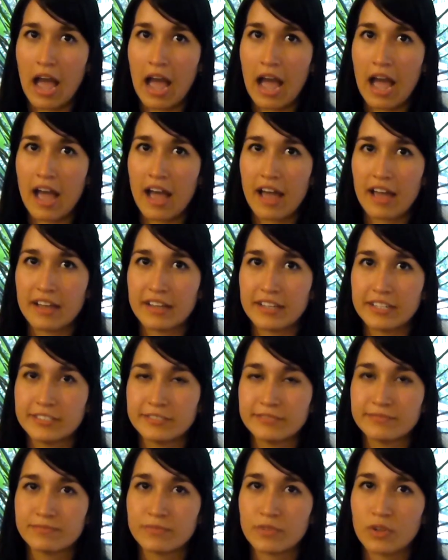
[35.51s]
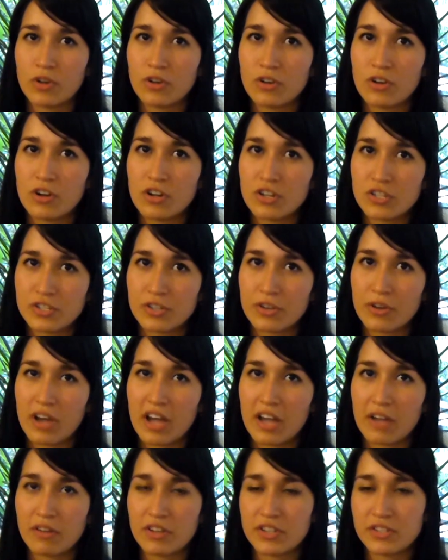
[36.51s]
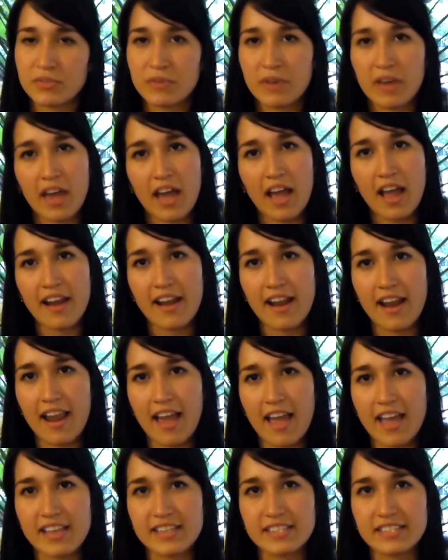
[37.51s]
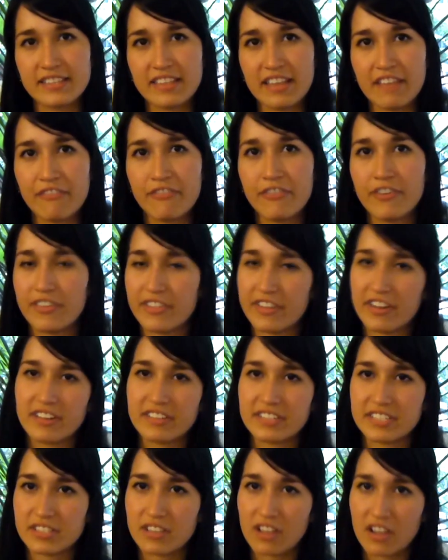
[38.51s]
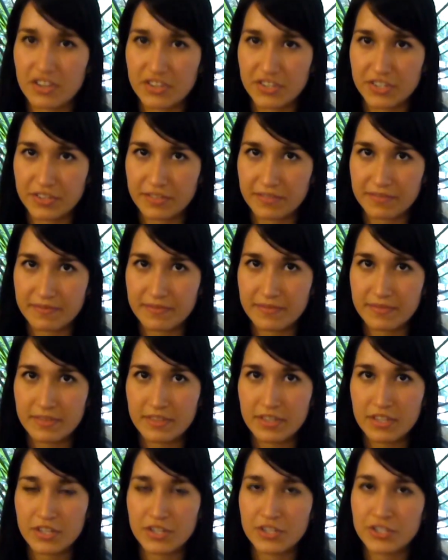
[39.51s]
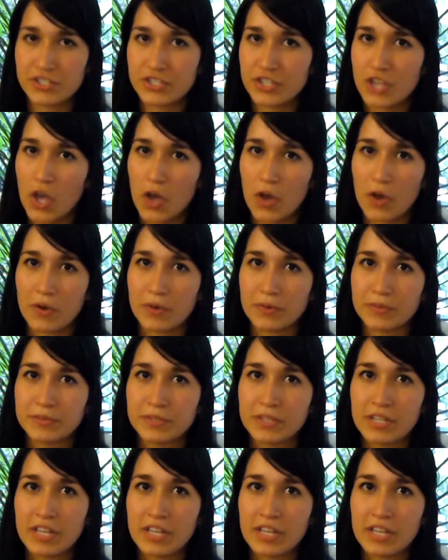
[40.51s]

And also I'm going to analyze the further discussion. So